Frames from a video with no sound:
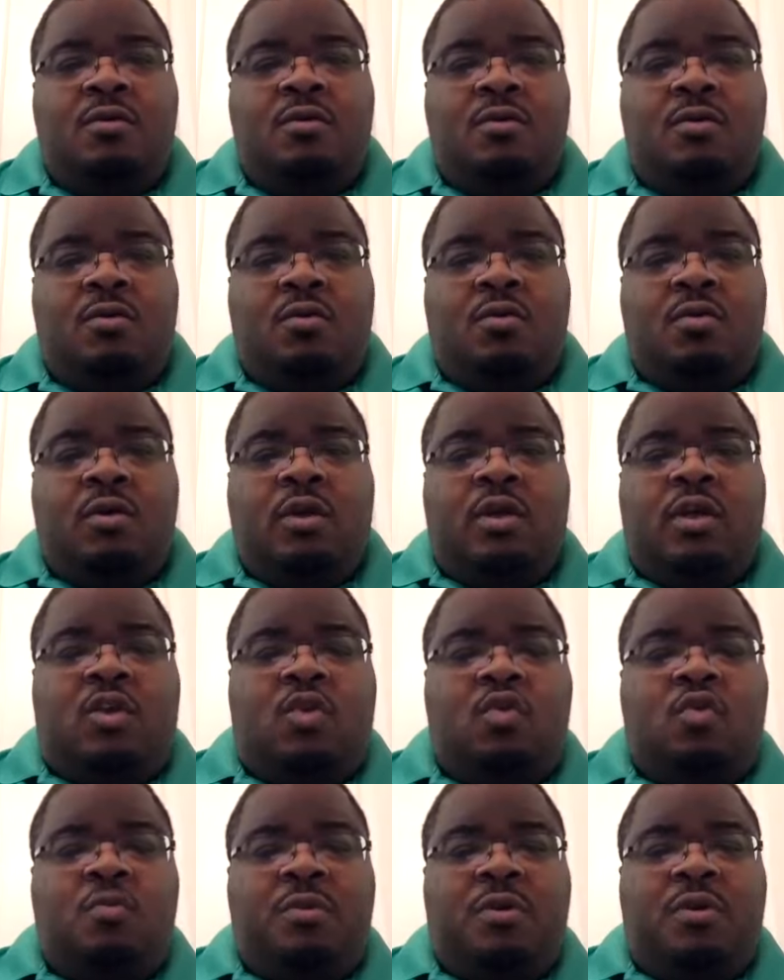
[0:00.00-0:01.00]
or
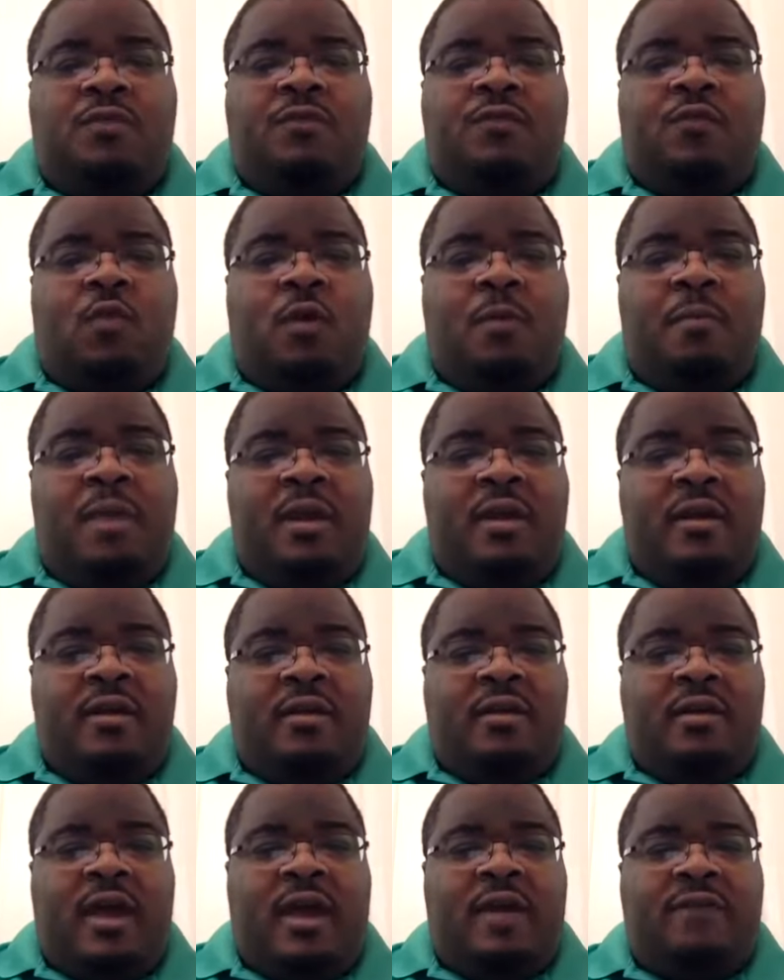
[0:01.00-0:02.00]
Cuba for
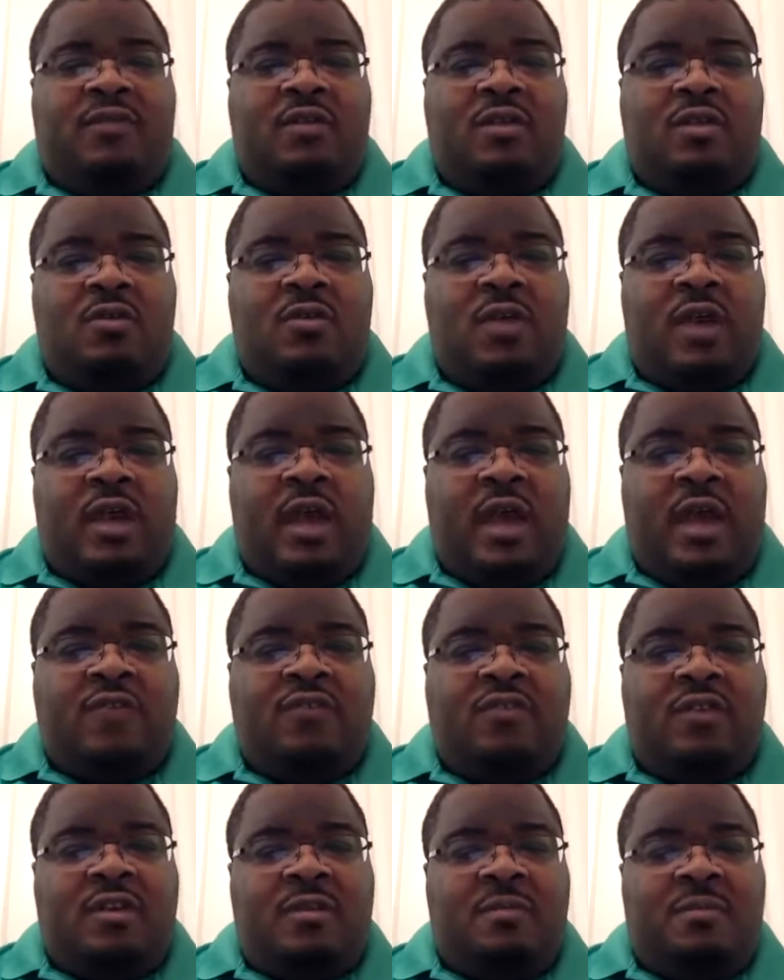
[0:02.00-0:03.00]
America after you gained
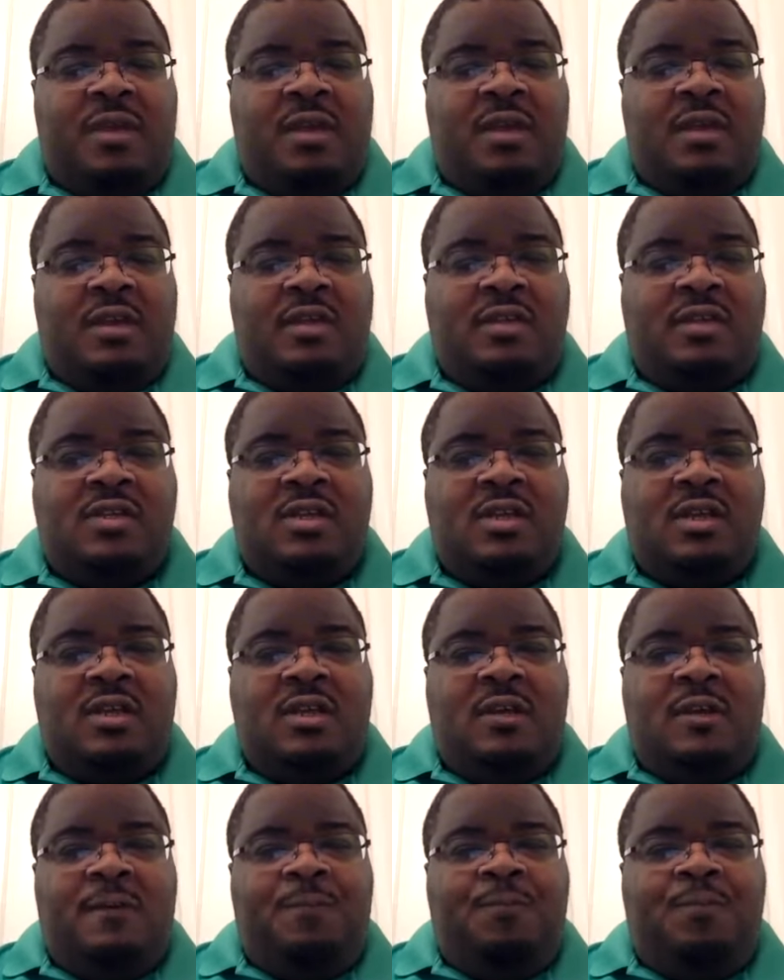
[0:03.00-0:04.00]
your independence,
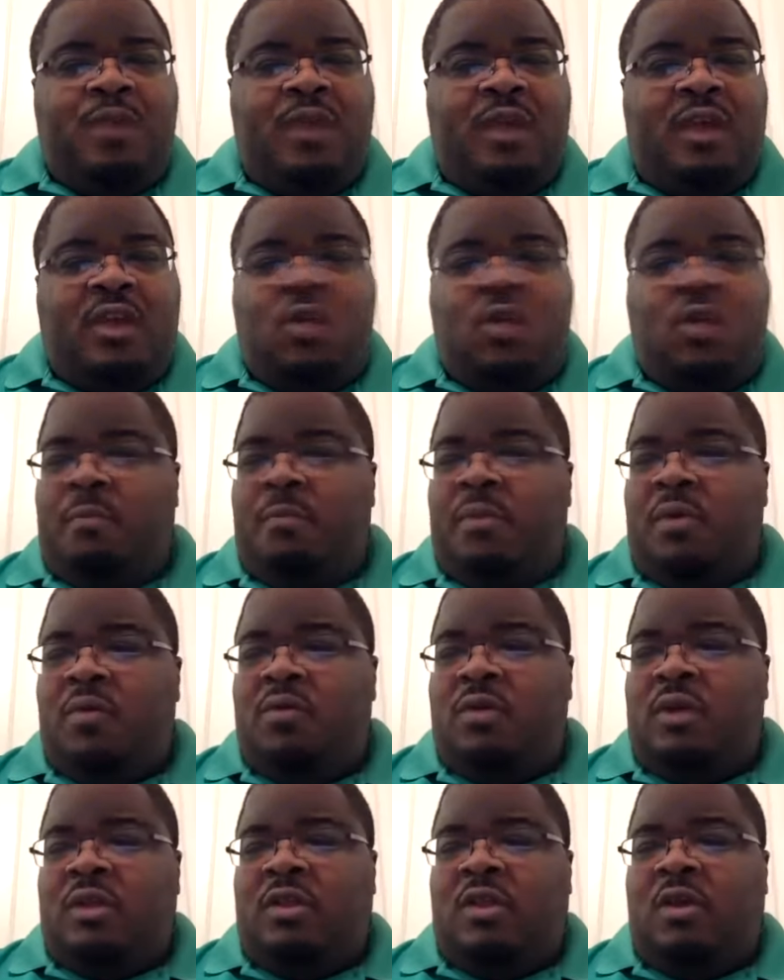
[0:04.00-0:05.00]
and you're on a
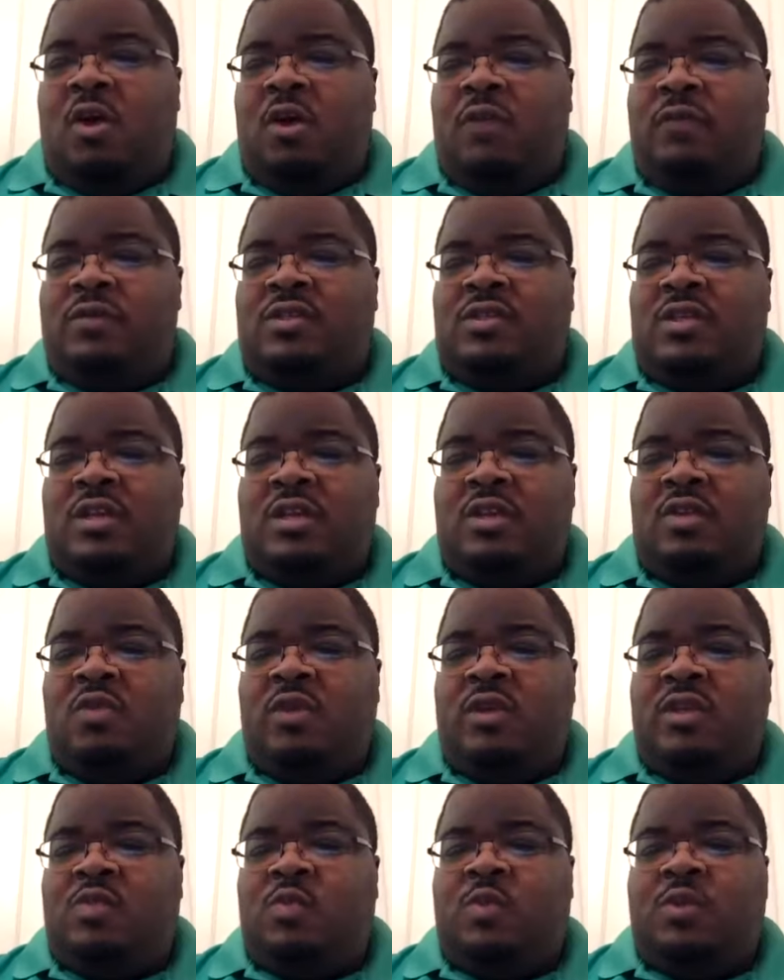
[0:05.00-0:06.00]
boat, and then all of a sudden you
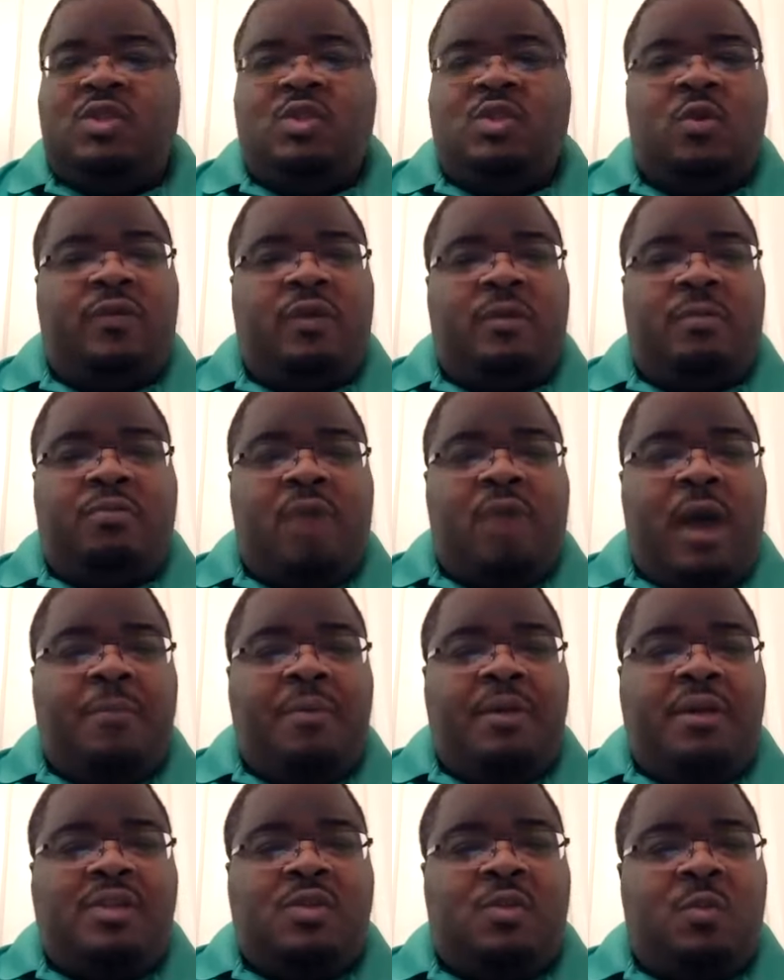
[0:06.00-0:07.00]
get switched over to
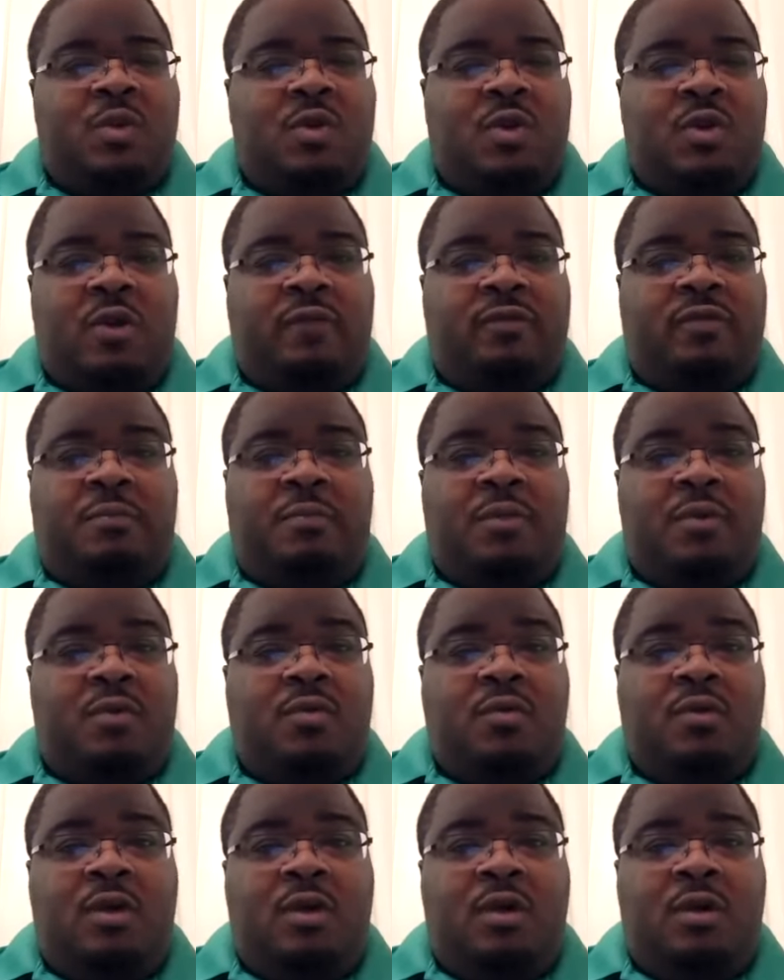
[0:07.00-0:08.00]
property. So when you get off the
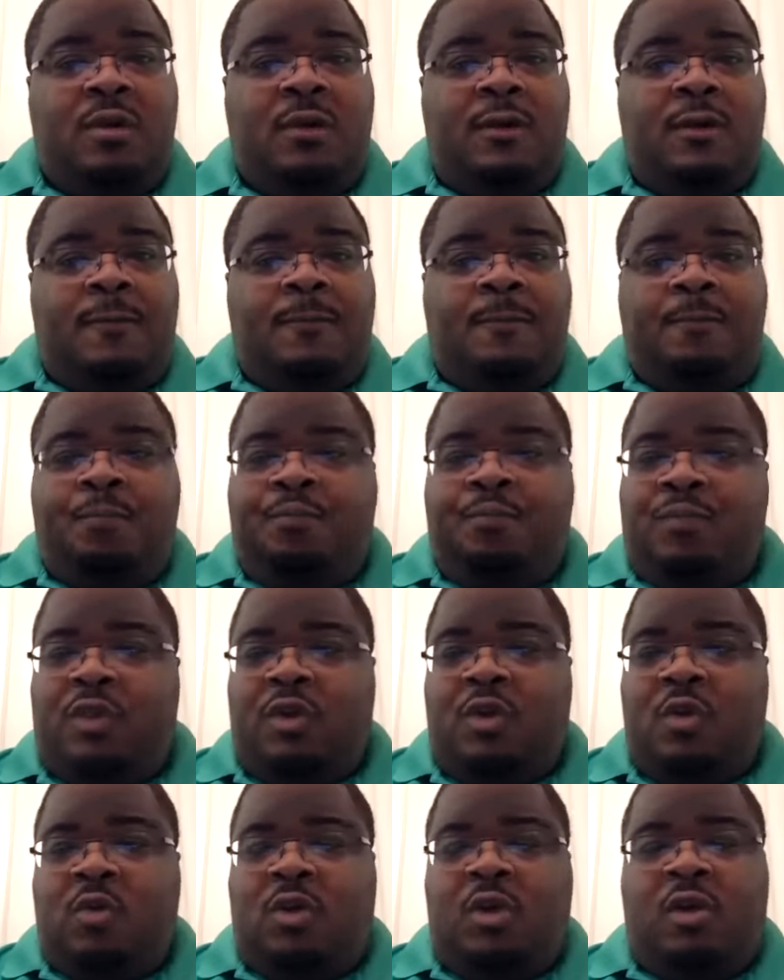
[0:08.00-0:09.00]
boat, you're
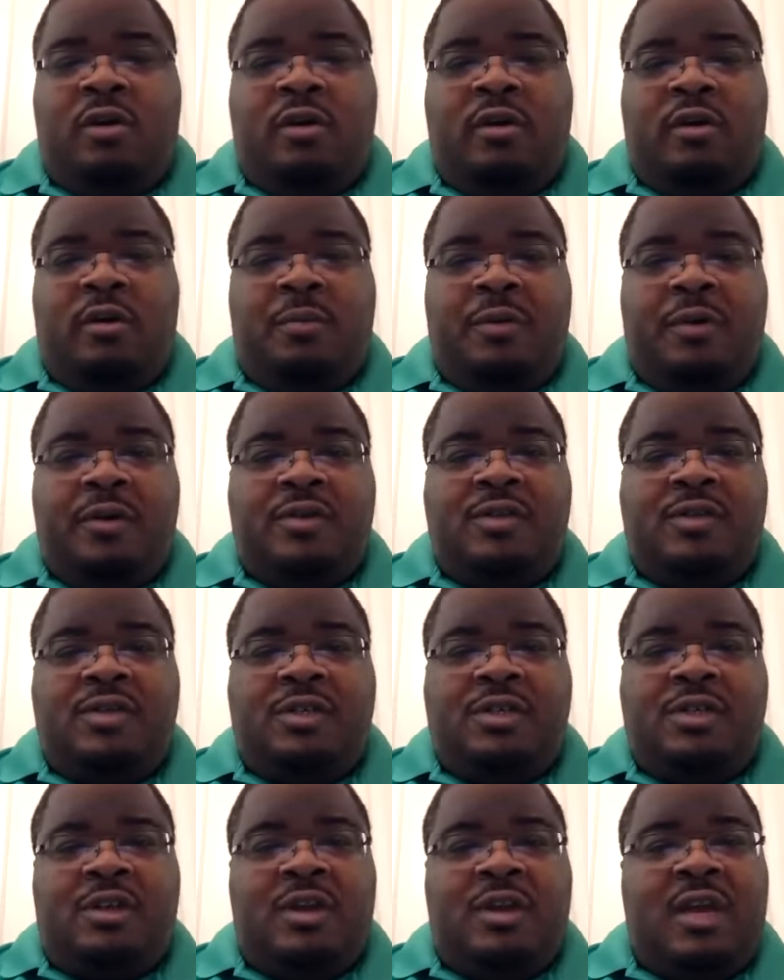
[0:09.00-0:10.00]
no longer a
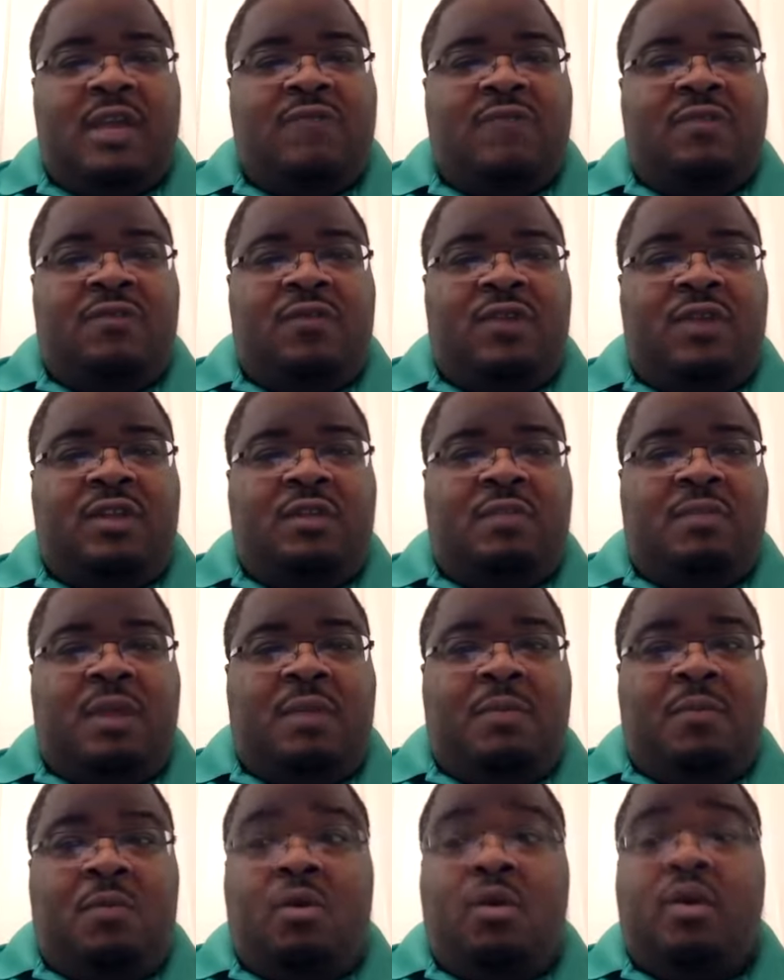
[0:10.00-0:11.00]
person. You're not even a victim
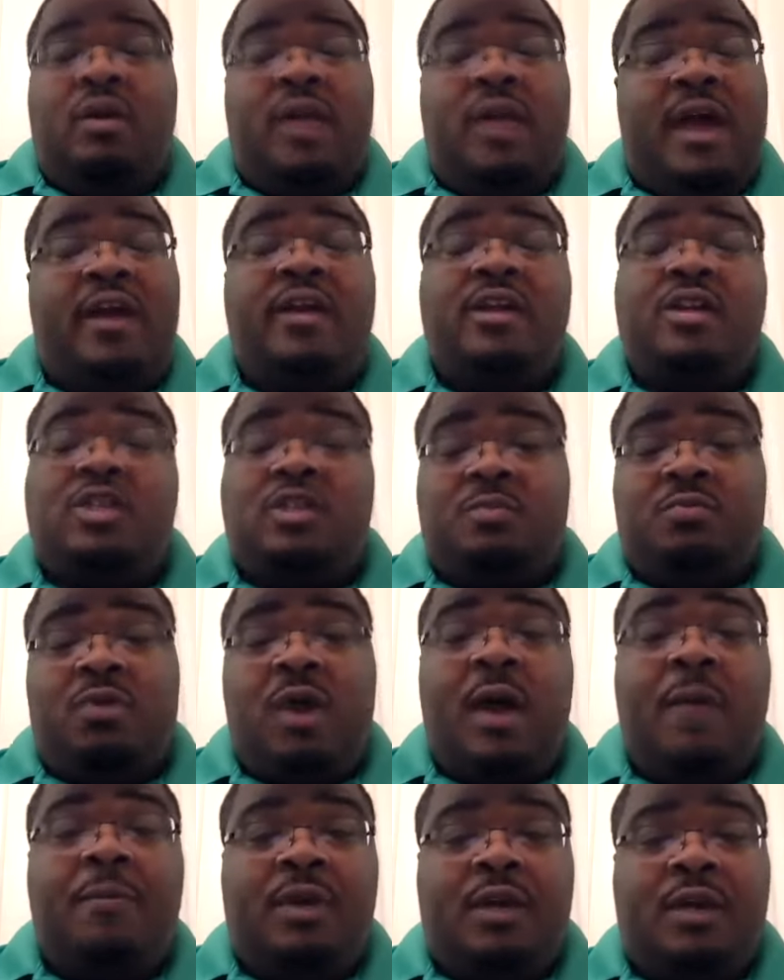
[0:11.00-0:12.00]
anymore. Now you're just
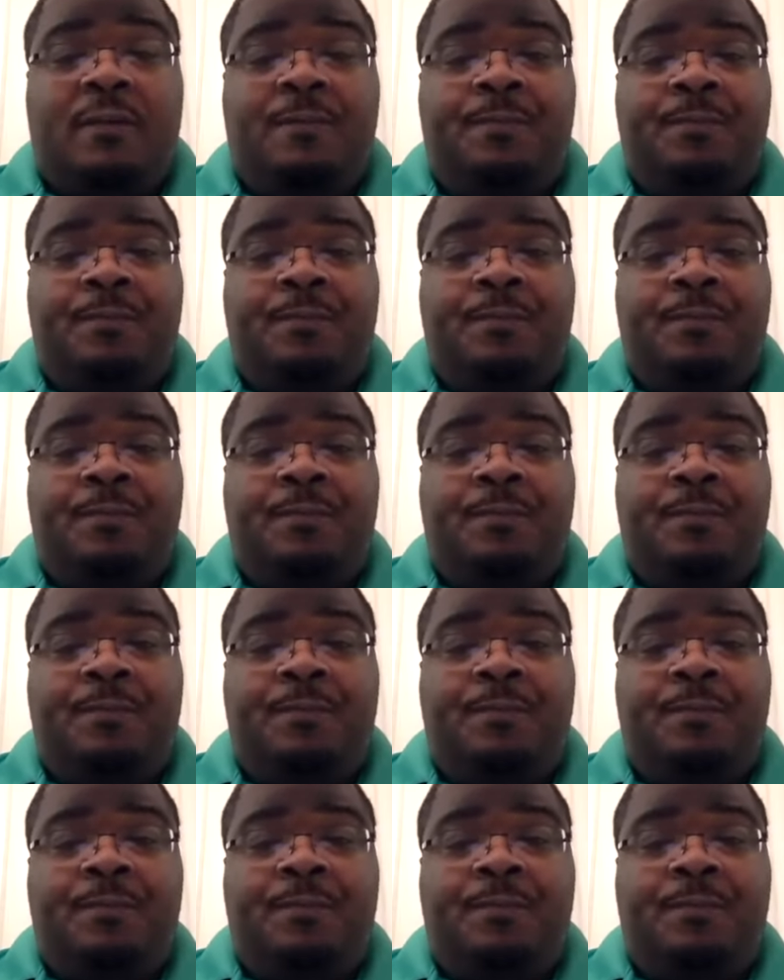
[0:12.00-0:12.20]
property.